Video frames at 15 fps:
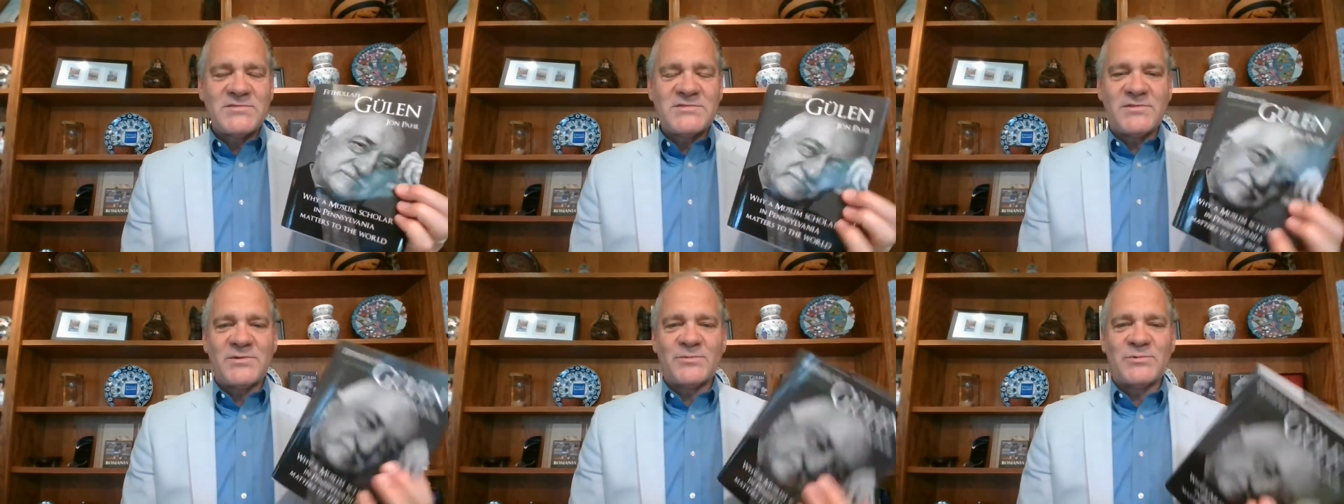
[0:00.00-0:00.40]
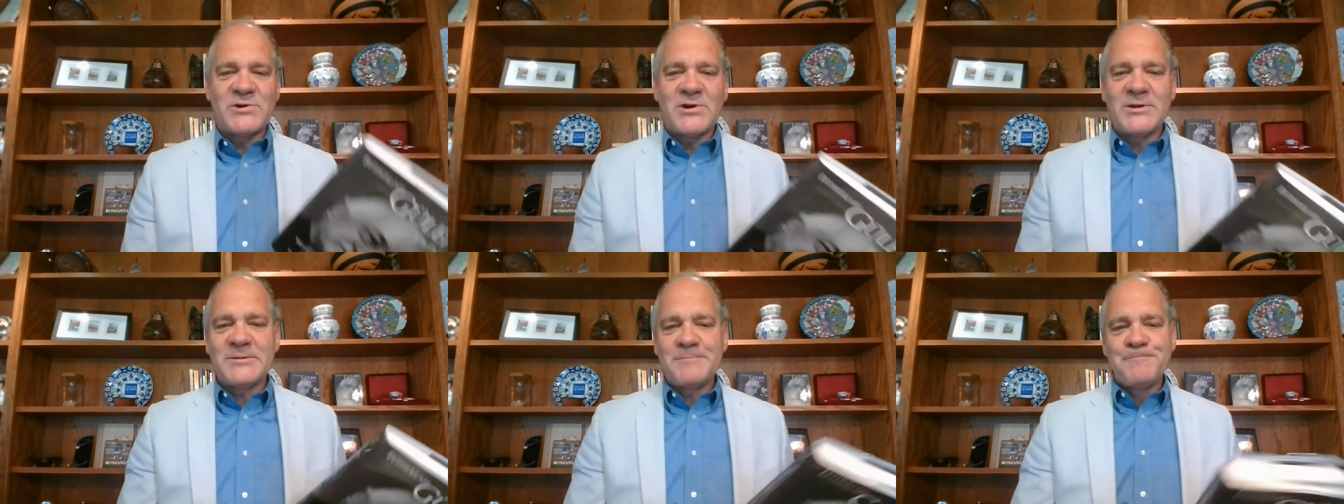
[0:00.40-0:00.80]
to the World.
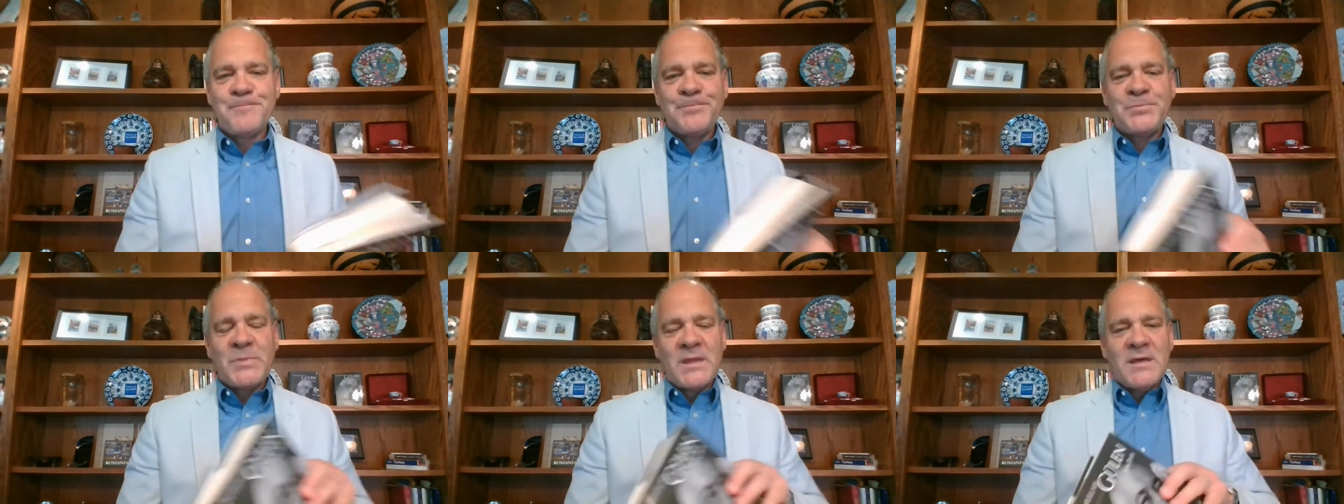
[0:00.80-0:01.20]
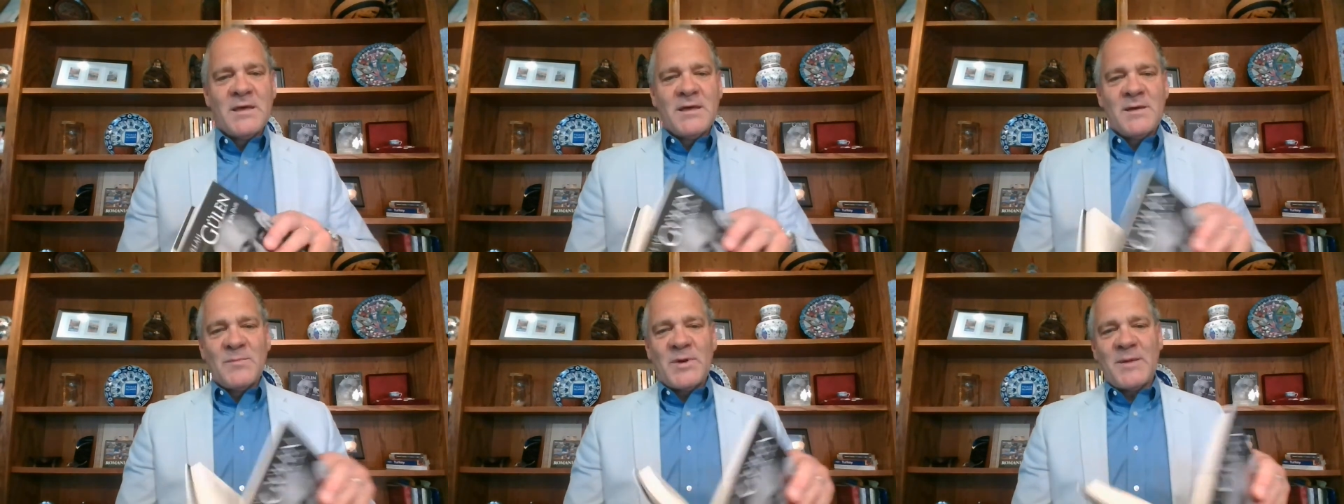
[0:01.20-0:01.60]

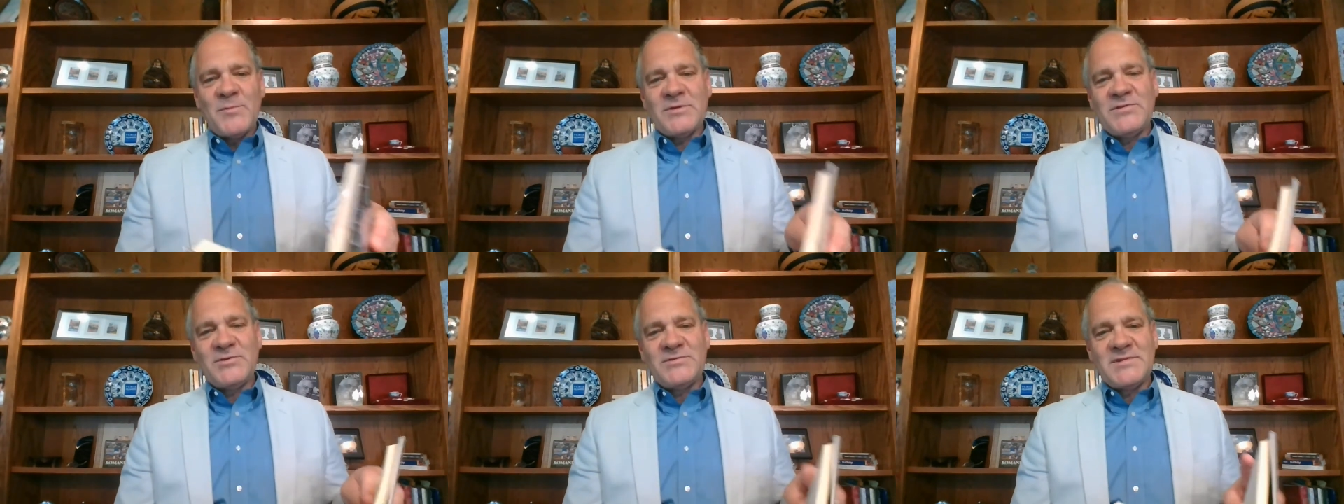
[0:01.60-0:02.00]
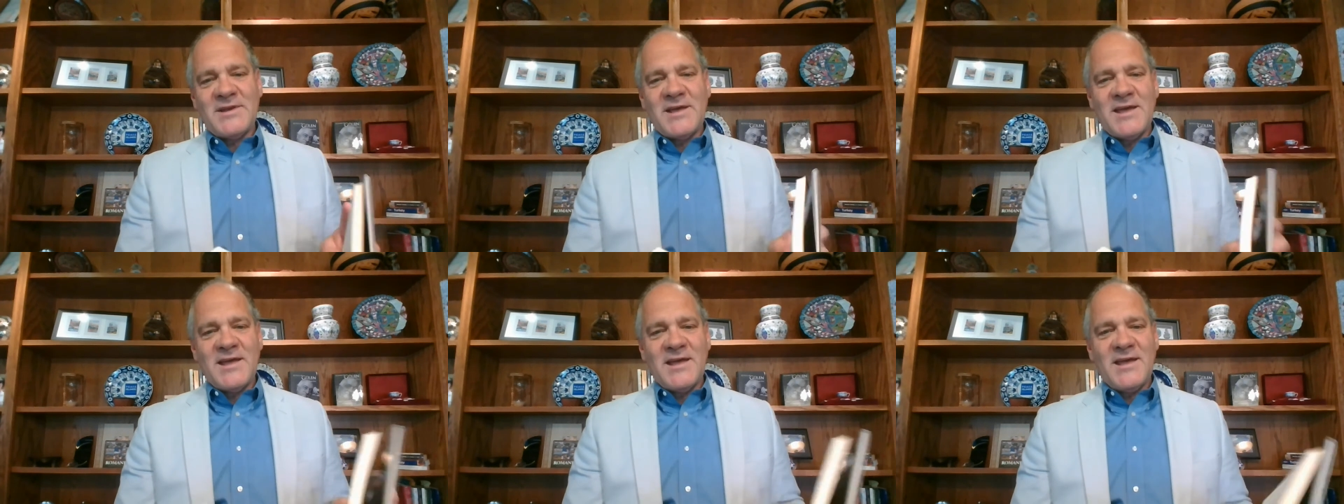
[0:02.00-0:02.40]
But I'm with you
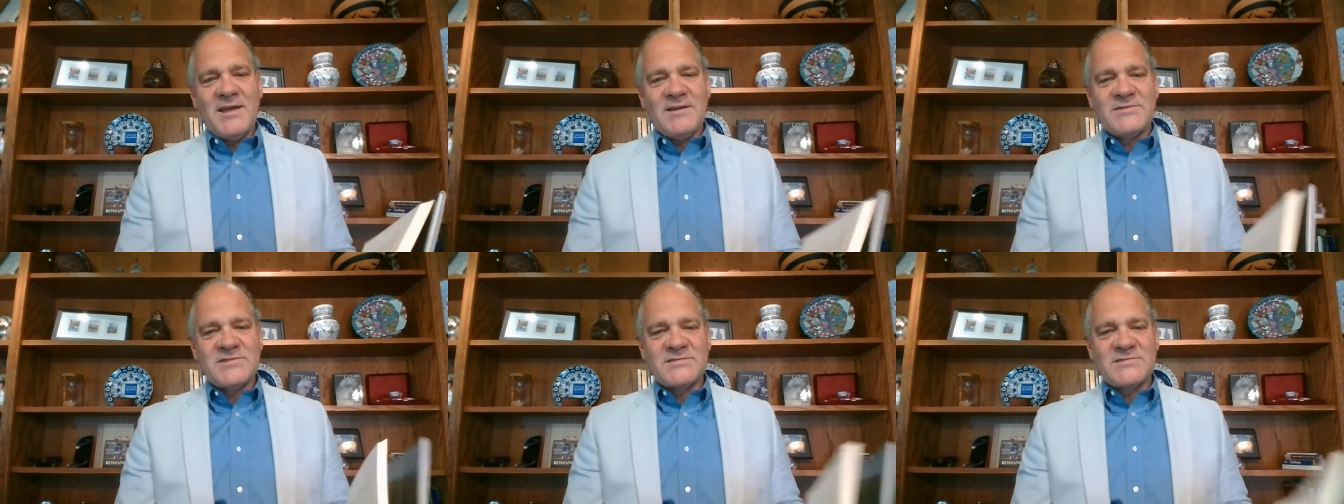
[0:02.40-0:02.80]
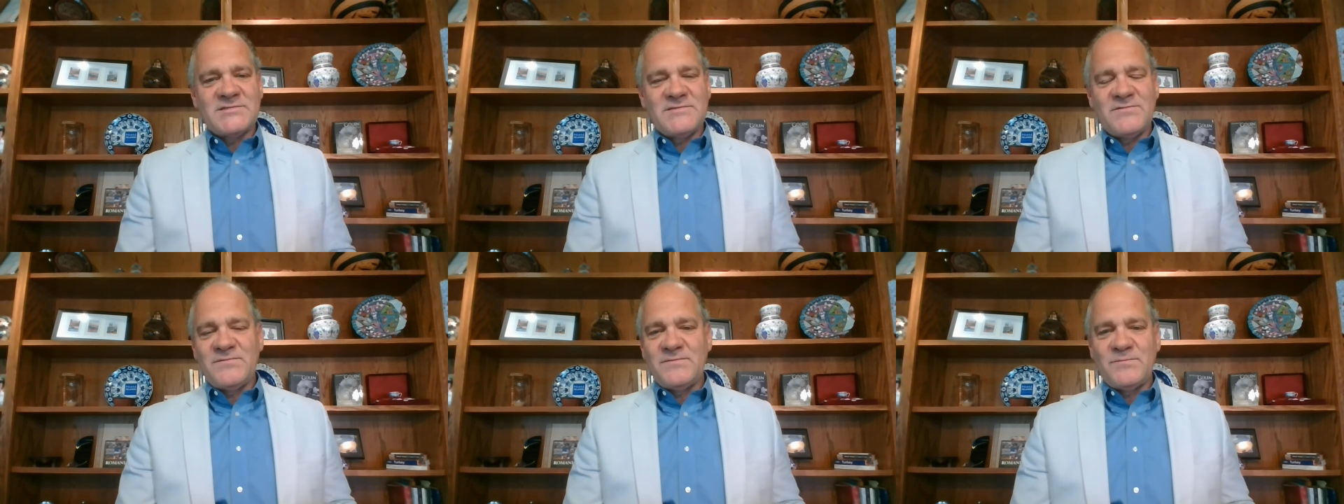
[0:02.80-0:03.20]
today, just
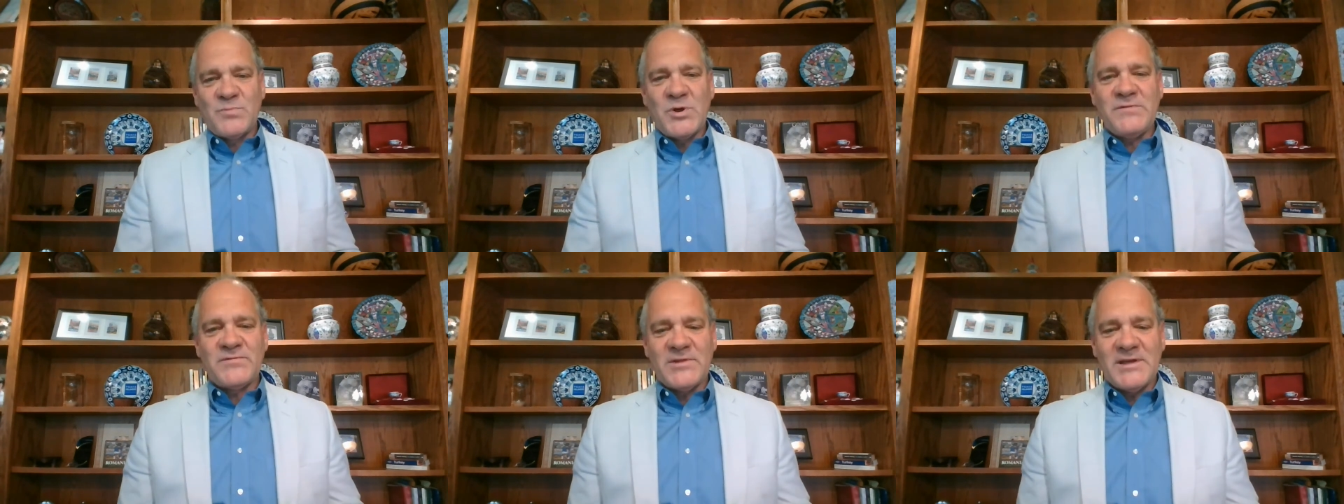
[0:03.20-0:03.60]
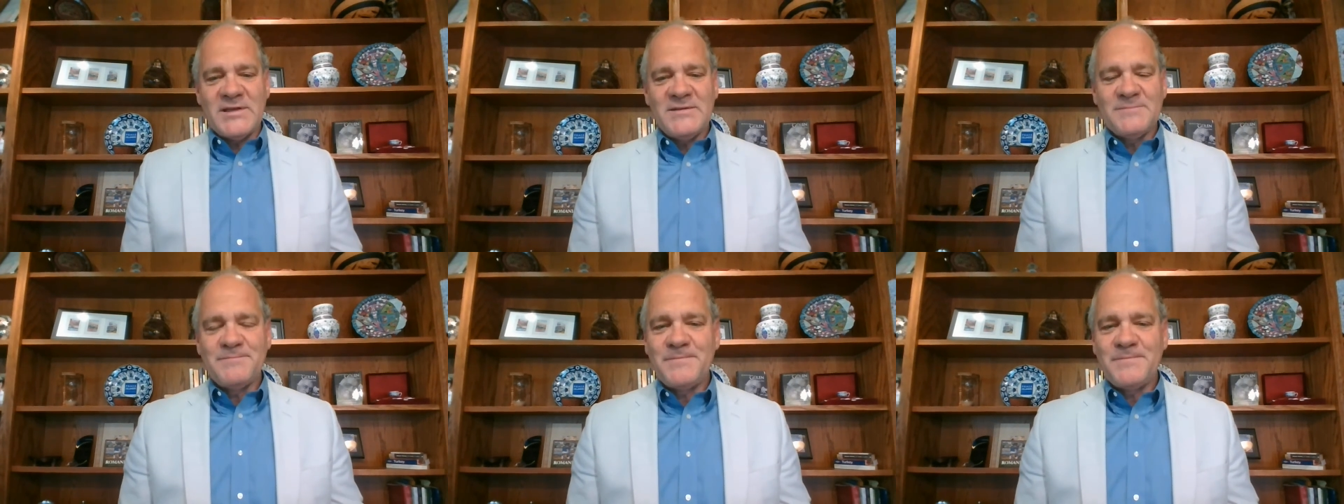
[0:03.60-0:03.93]
briefly,